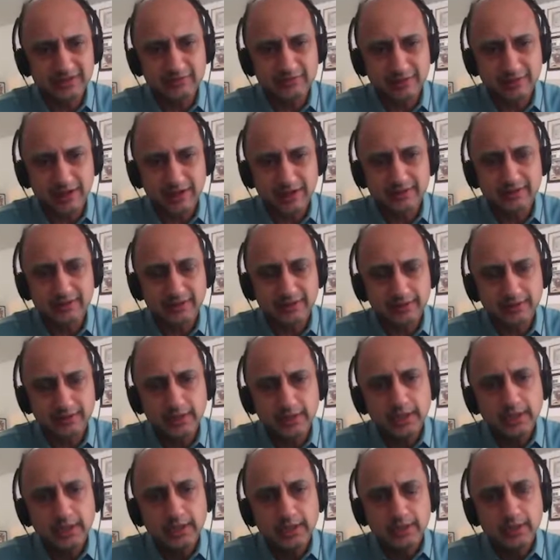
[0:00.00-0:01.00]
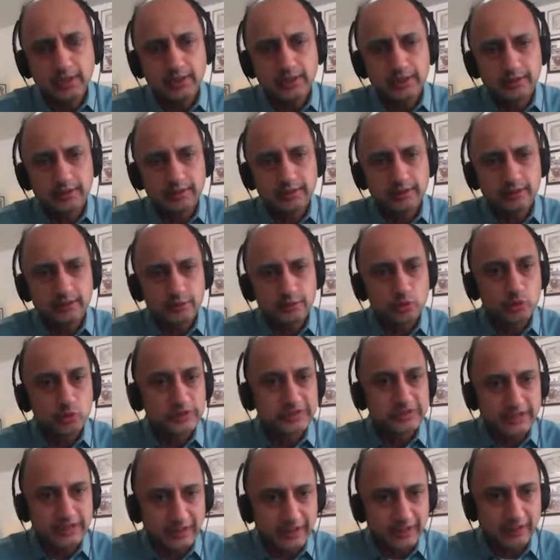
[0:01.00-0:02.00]
strata, uh, to
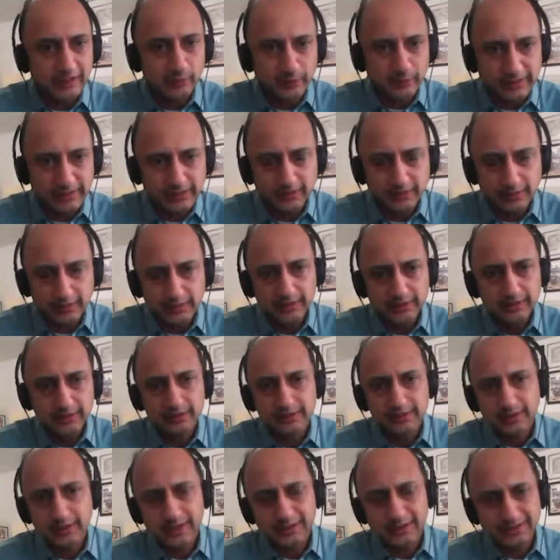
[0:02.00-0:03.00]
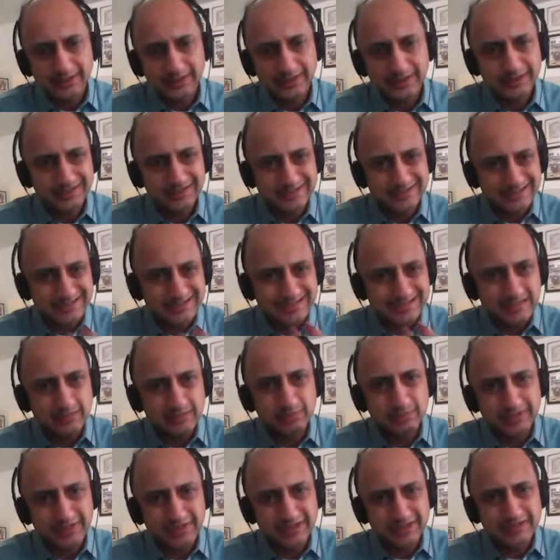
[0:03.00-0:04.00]
study well. Uh, I think it is
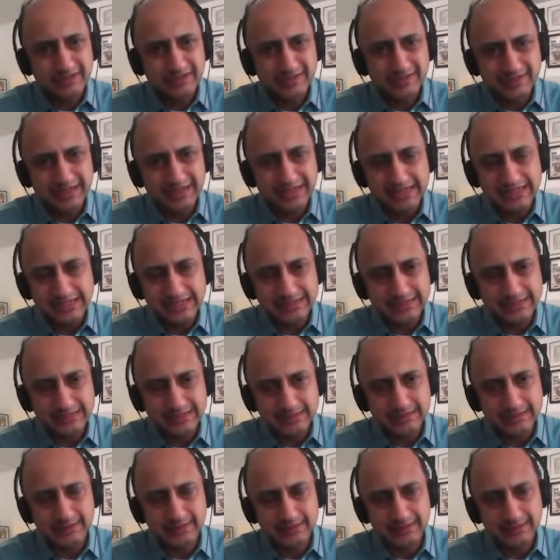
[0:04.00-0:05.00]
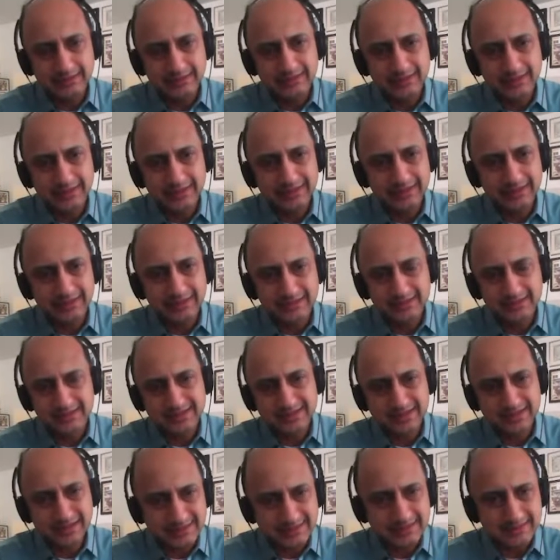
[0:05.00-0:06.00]
deeply ingrained uh, in our
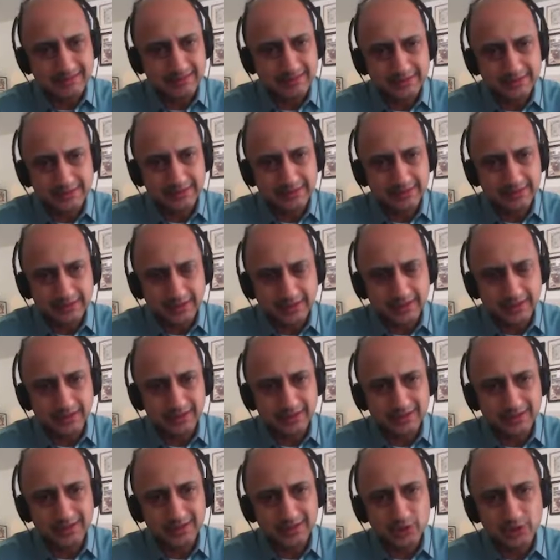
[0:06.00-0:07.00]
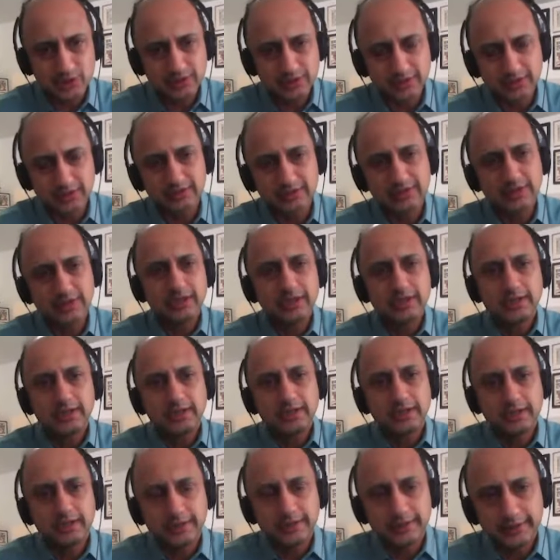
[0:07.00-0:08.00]
Sanskriti, in our culture,
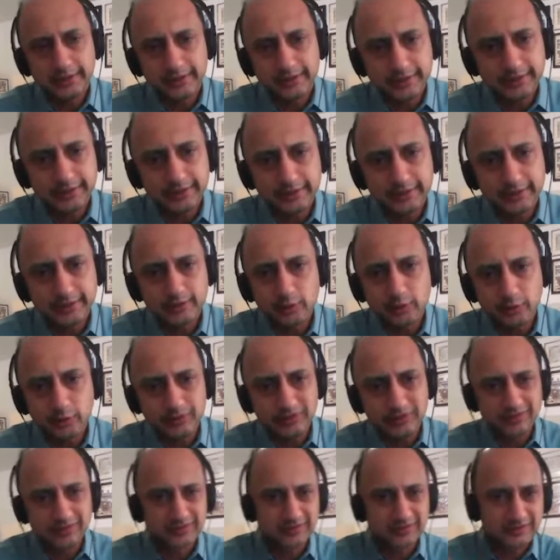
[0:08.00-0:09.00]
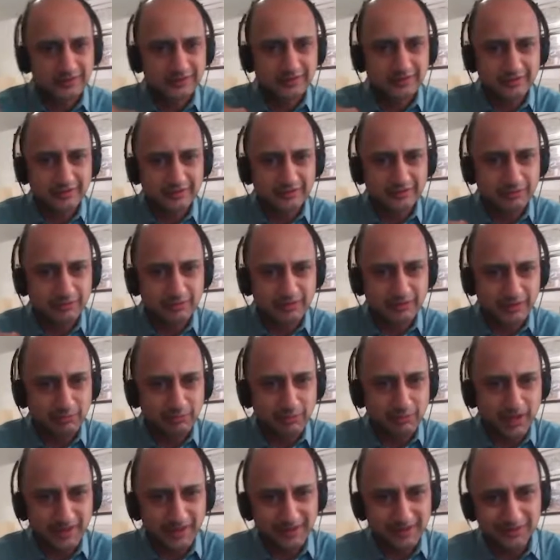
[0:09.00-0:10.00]
uh, you know, there's a Saraswati
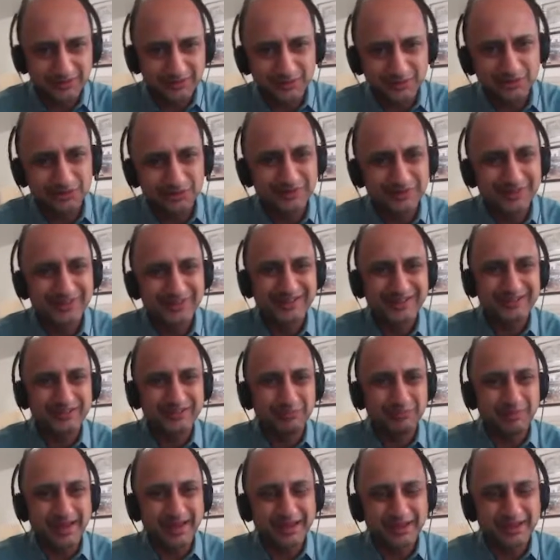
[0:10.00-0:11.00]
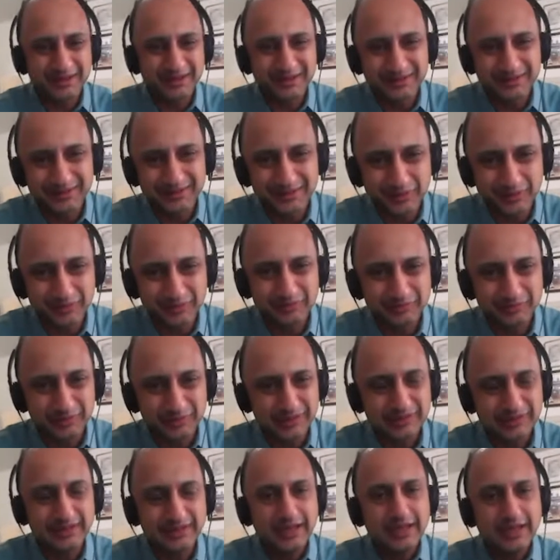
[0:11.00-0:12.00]
Ma, as you see at the back uh, of
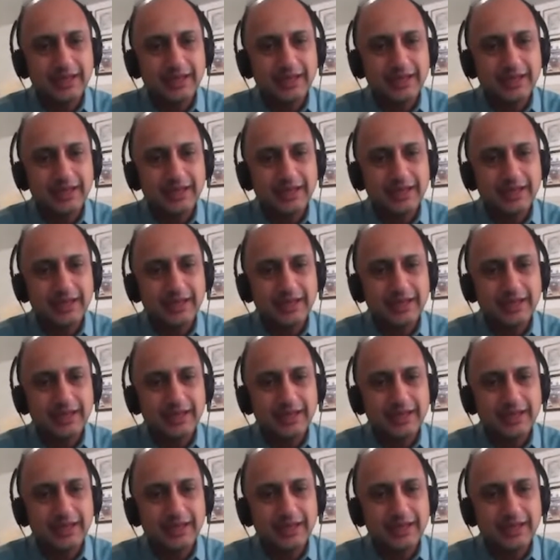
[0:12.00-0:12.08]
me,